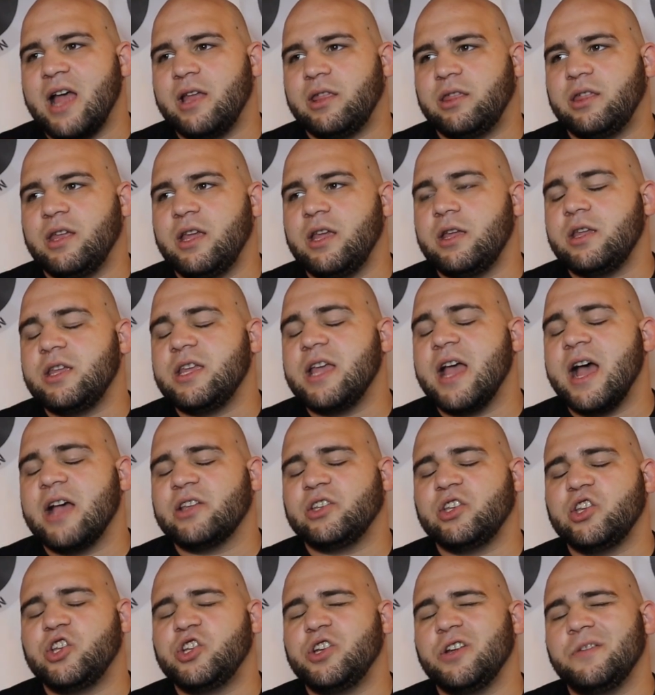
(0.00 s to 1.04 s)
I think,
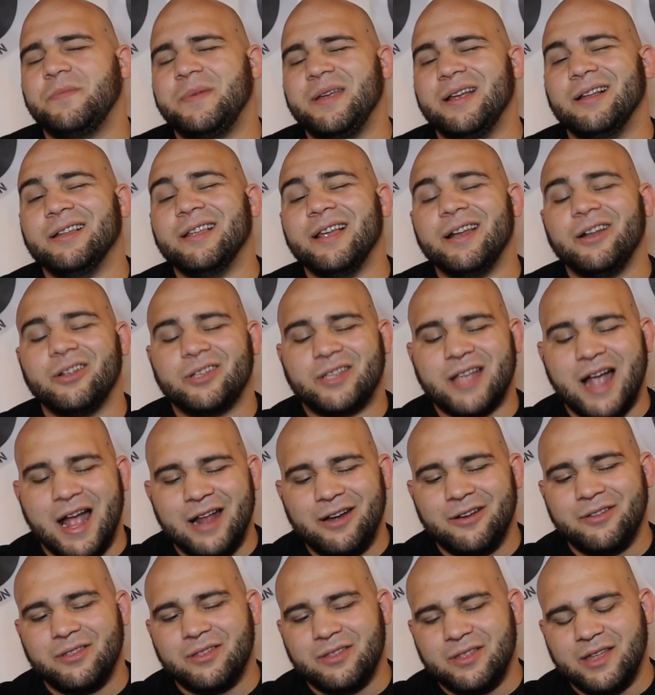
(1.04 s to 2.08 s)
yes, it should be a little
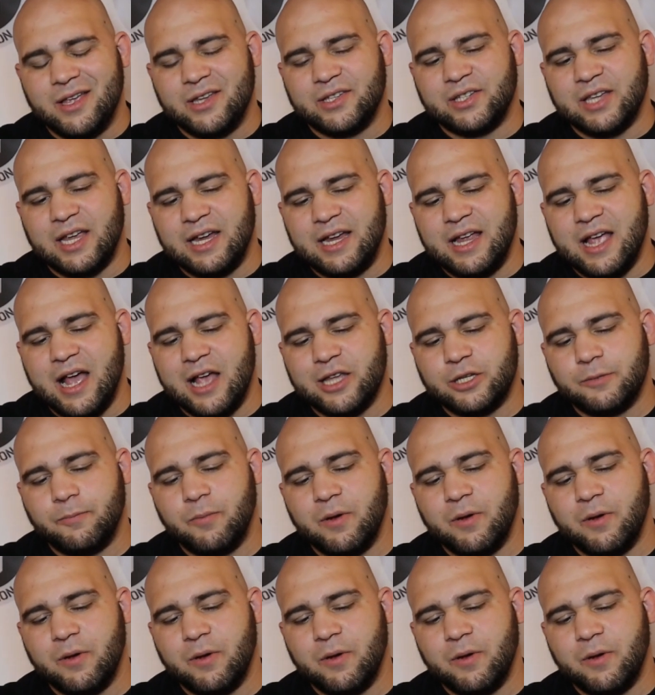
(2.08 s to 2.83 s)
tighter than this, I guess.